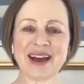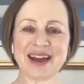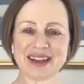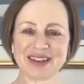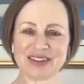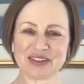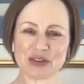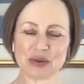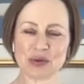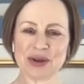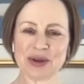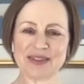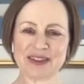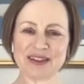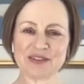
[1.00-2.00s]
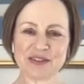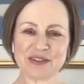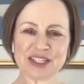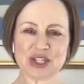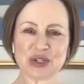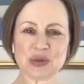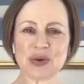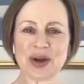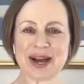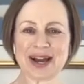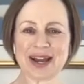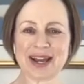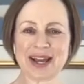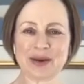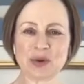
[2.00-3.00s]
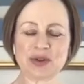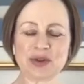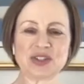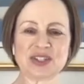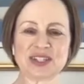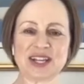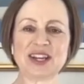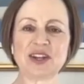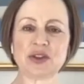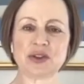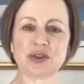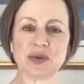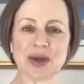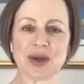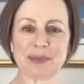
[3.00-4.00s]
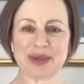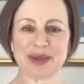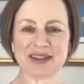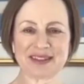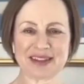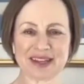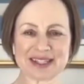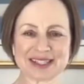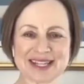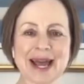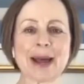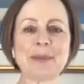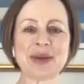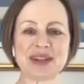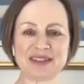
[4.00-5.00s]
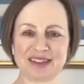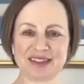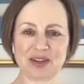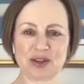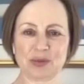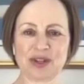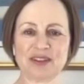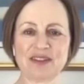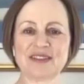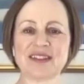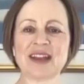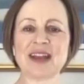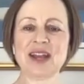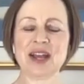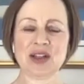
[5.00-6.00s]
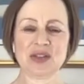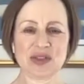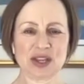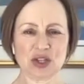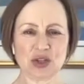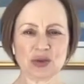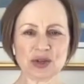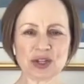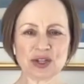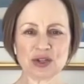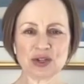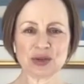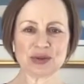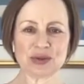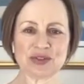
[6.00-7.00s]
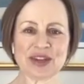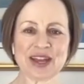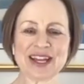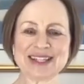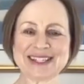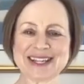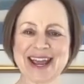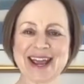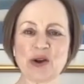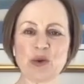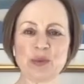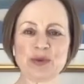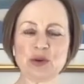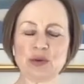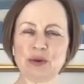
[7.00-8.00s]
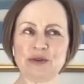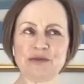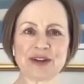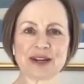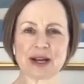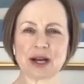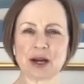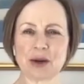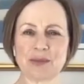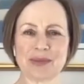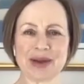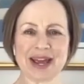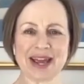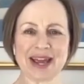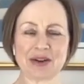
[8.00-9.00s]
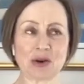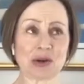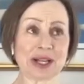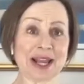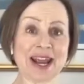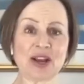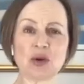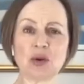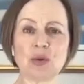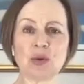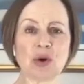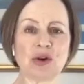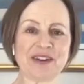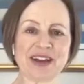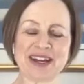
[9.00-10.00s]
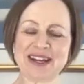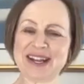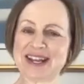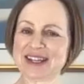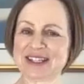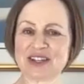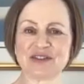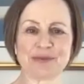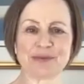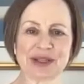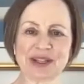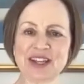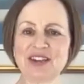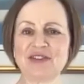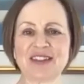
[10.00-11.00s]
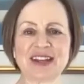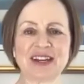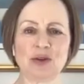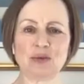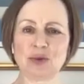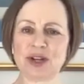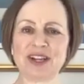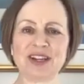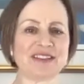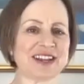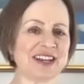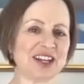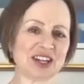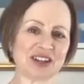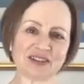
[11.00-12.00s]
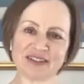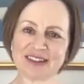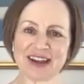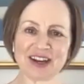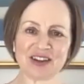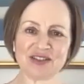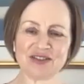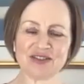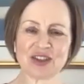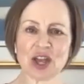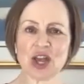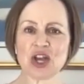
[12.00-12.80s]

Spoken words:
Hi, so in this video, I am going to take you through a basic tapping sequence that you can use to help you overcome or let go of any negative beliefs, any worries, any concerns.